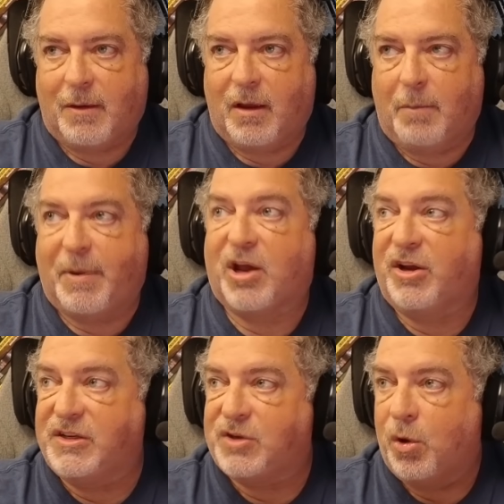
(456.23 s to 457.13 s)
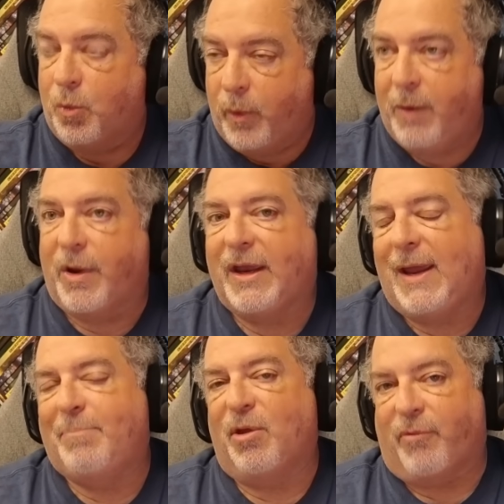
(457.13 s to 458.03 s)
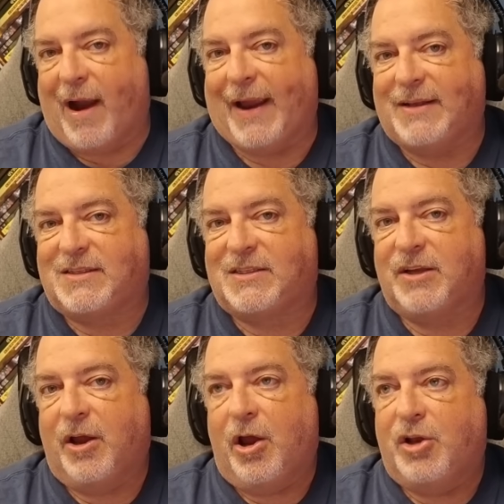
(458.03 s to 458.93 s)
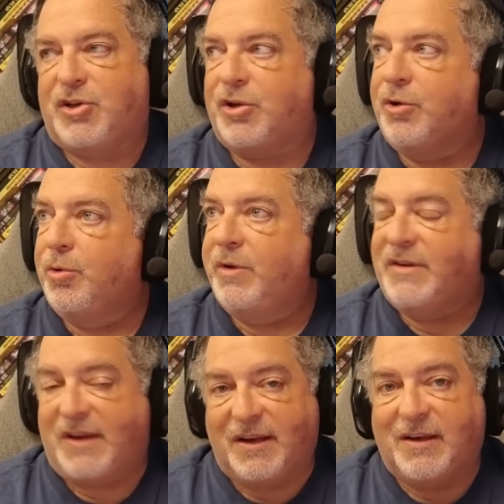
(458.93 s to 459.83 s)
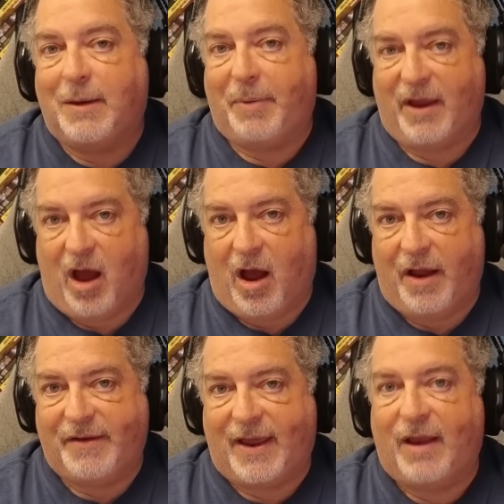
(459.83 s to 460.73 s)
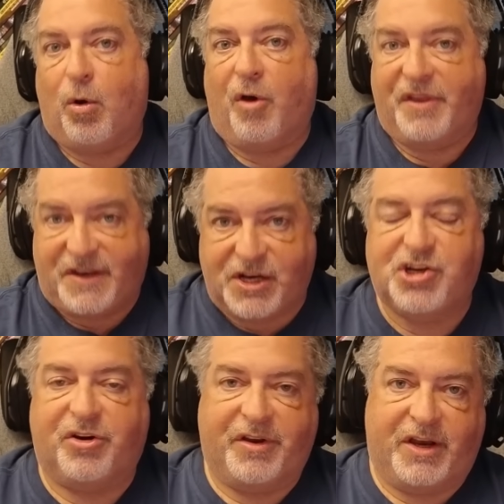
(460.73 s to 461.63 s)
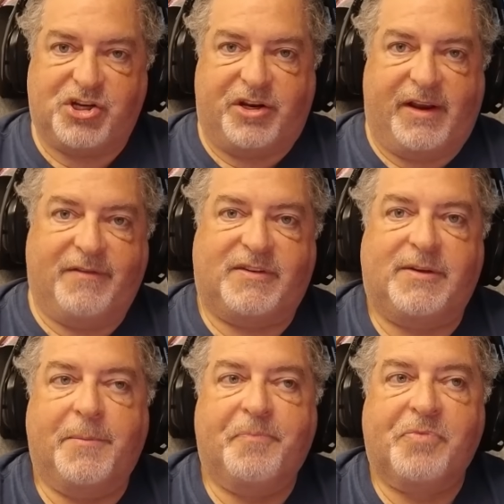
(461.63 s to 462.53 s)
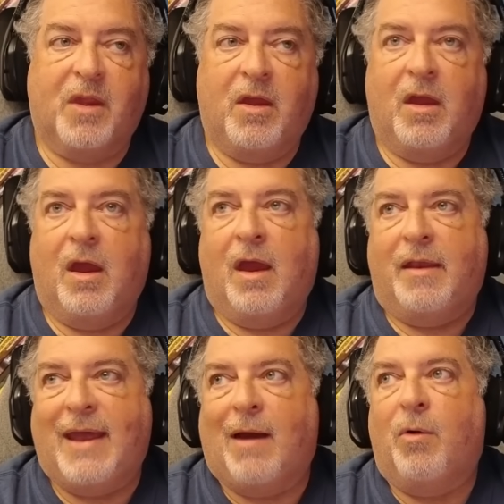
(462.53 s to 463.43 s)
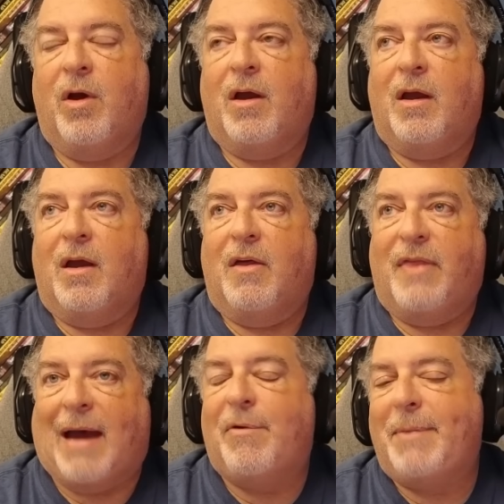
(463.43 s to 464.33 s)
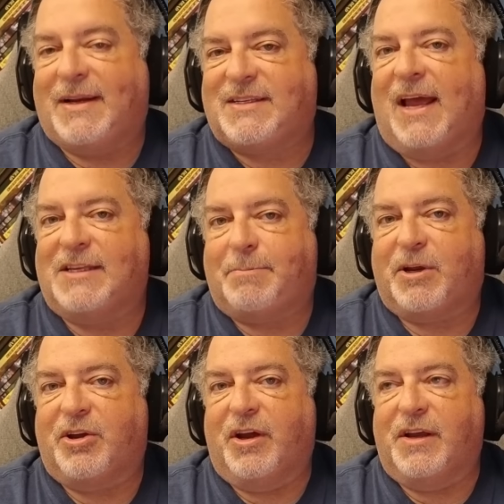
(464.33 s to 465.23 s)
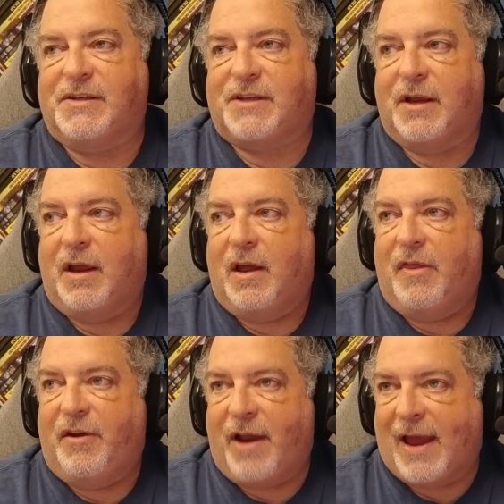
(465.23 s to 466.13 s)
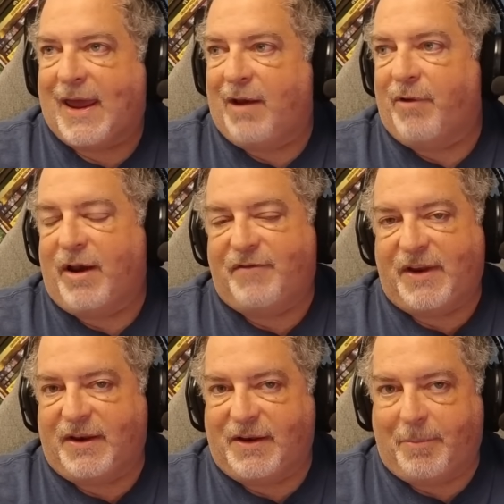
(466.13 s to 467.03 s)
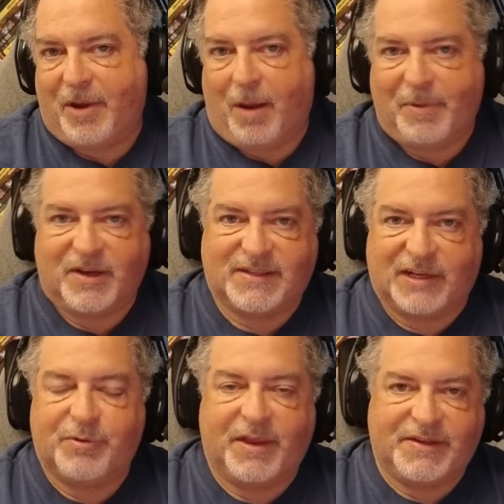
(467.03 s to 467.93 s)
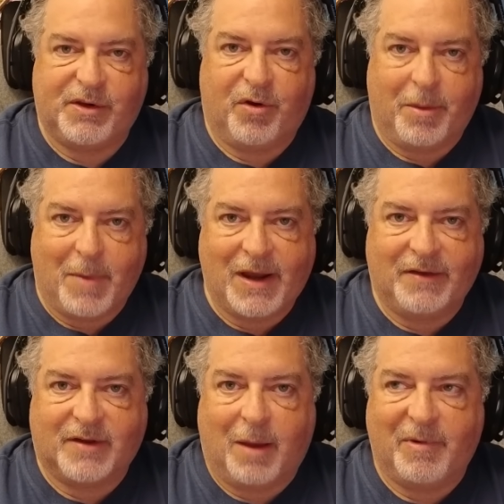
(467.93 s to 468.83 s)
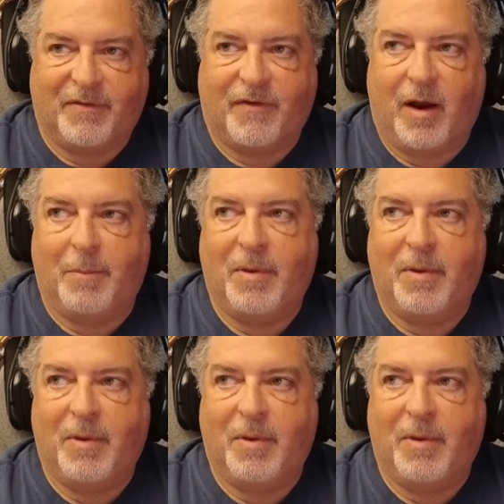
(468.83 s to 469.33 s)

because we want to keep the rights to D&D Beyond and all the digital initiatives. Now, that would make sense because they're not getting rid of D&D Beyond because that's where they see all the money's coming from.